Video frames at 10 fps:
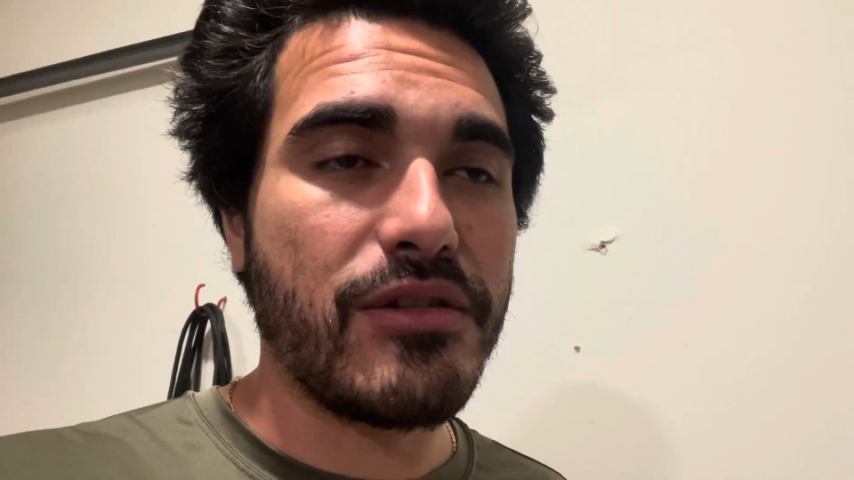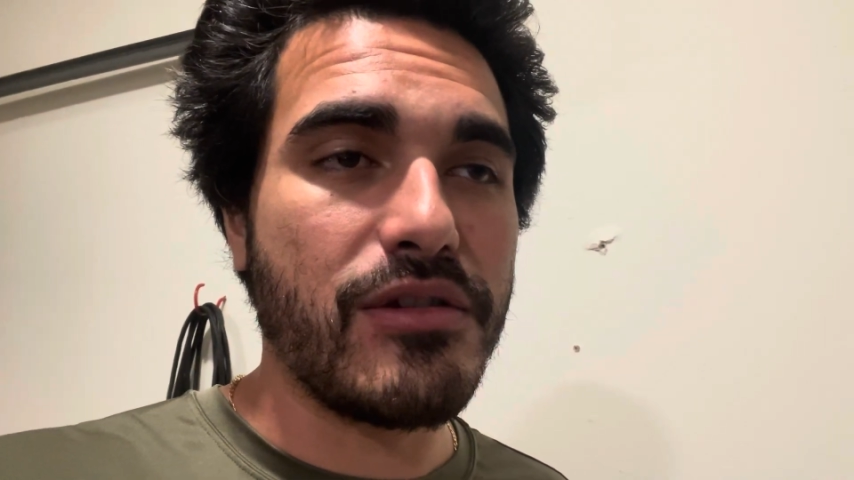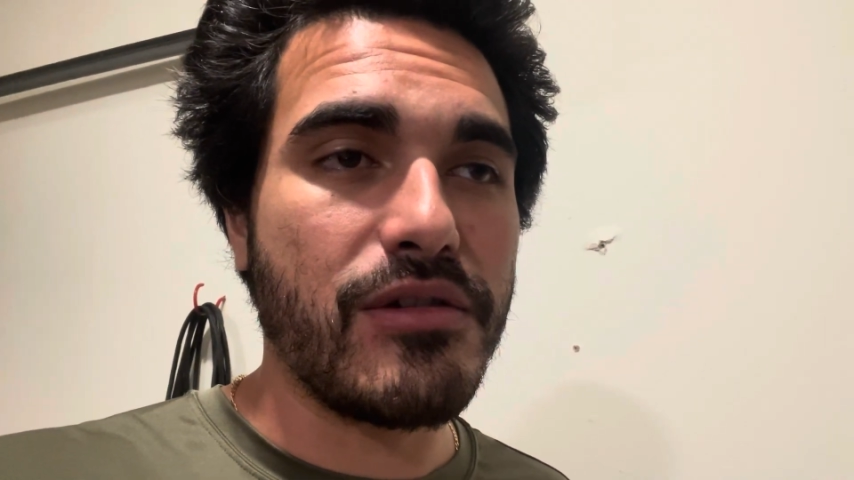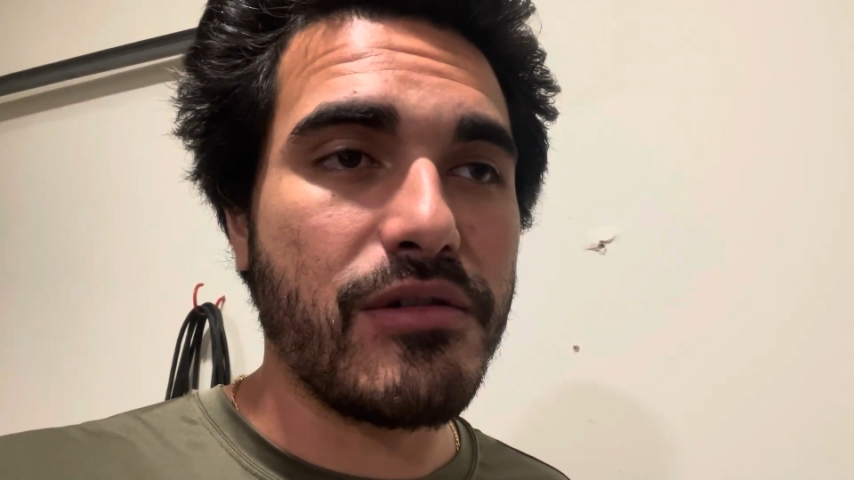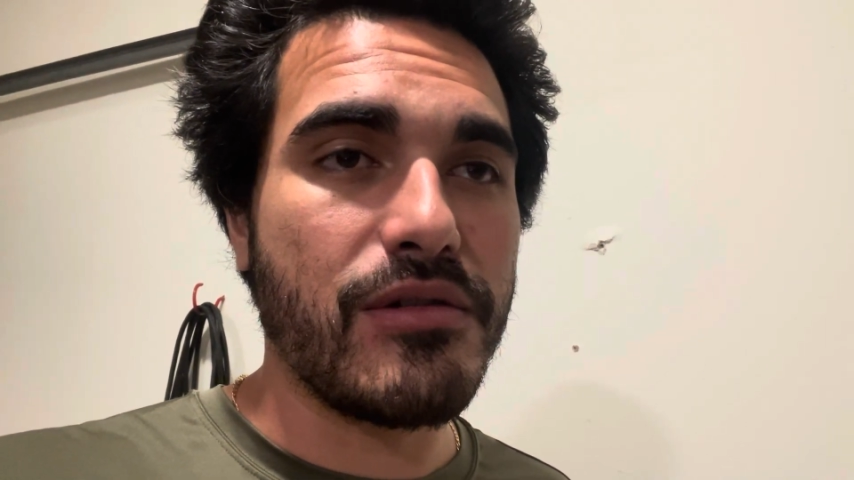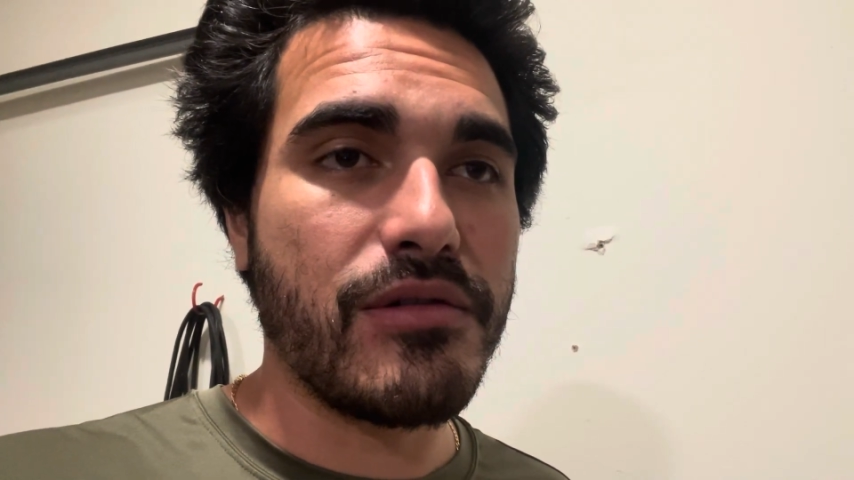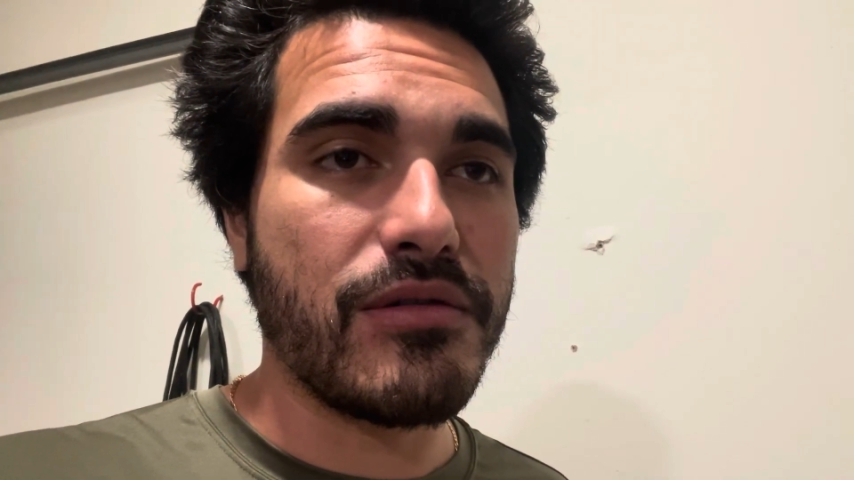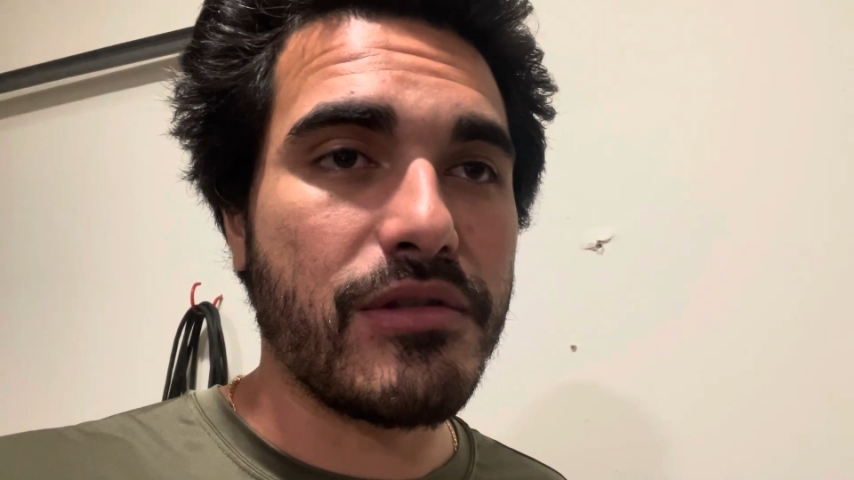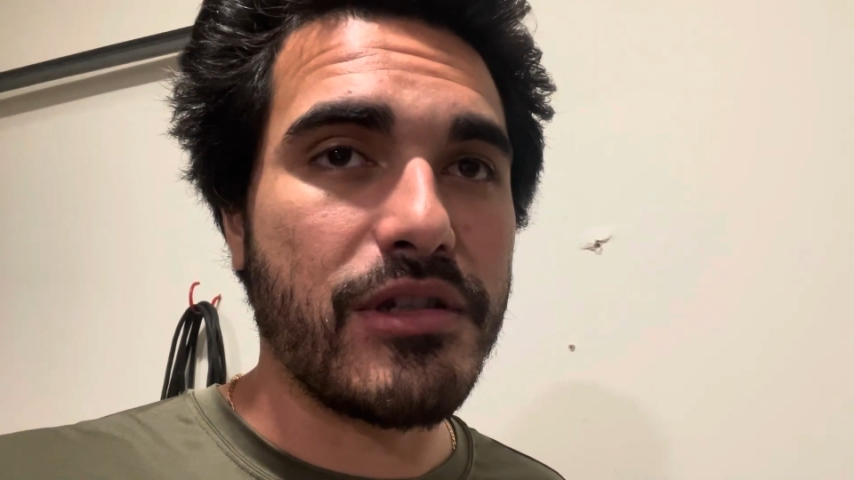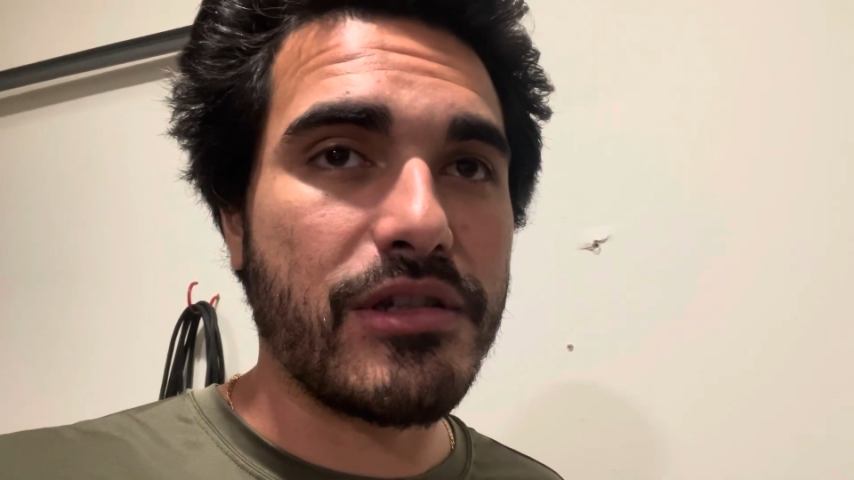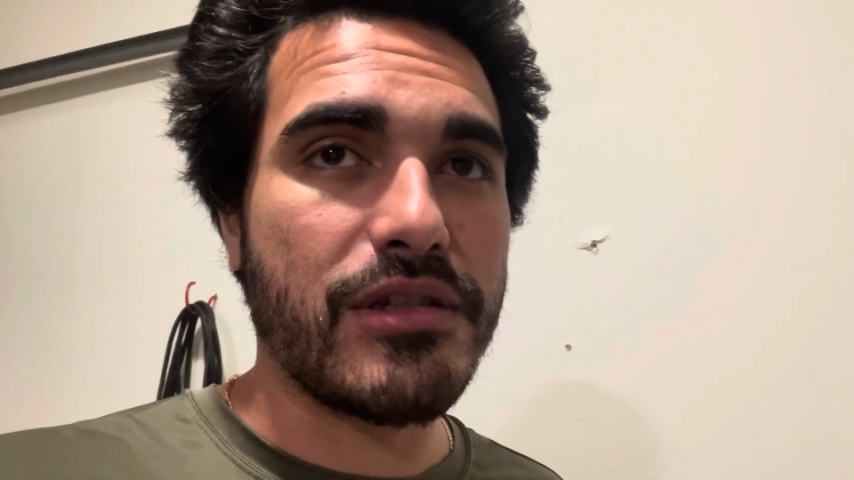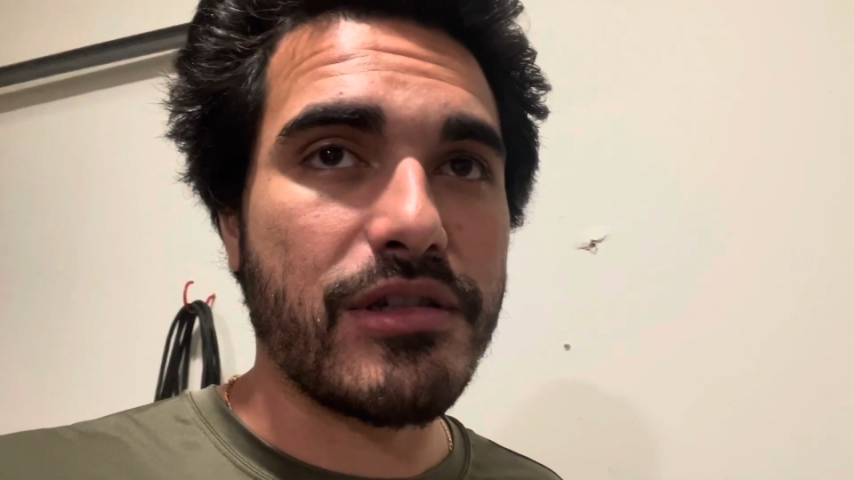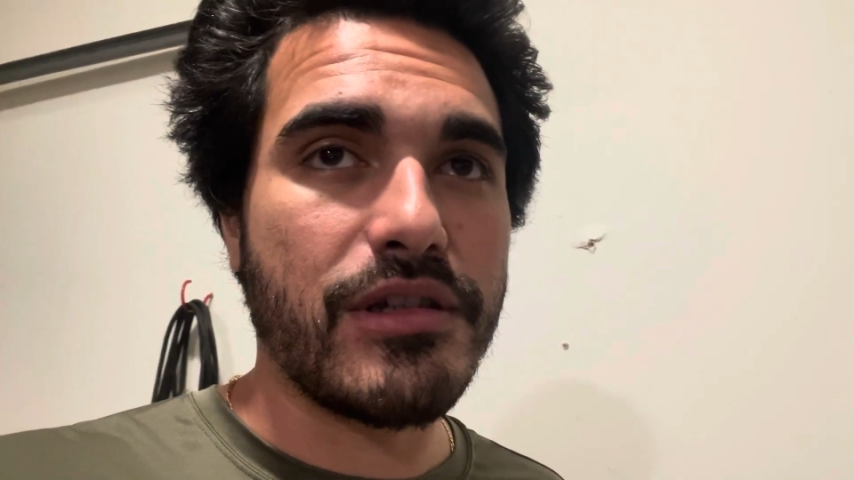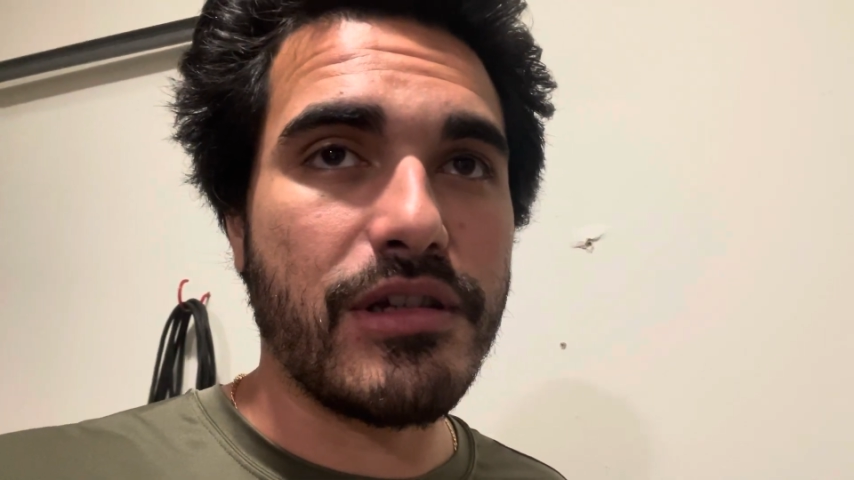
to you to just